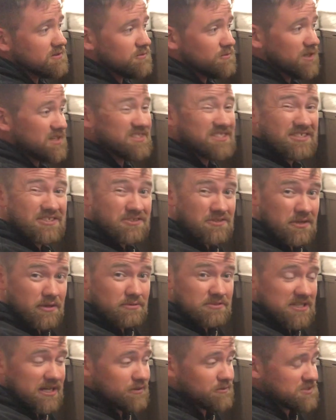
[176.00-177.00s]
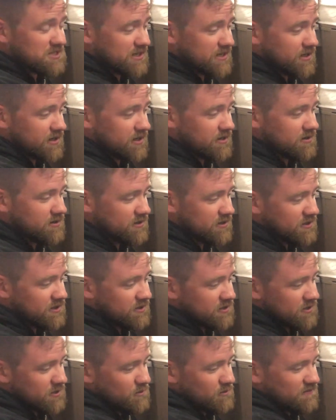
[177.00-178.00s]
otherwise it just goes out again.
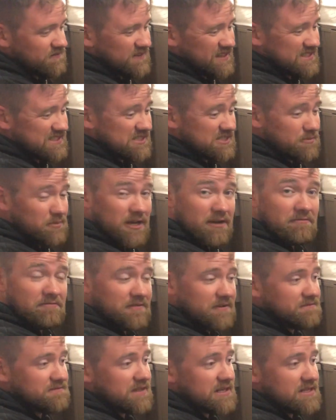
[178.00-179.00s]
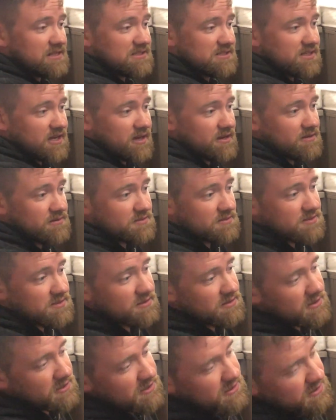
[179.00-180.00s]
With this it's about 15 seconds.
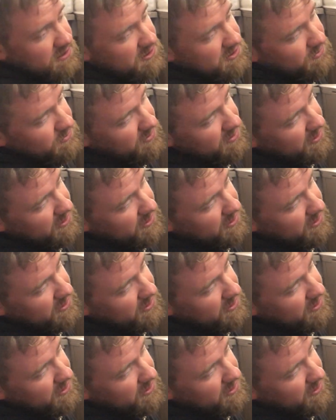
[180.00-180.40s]
So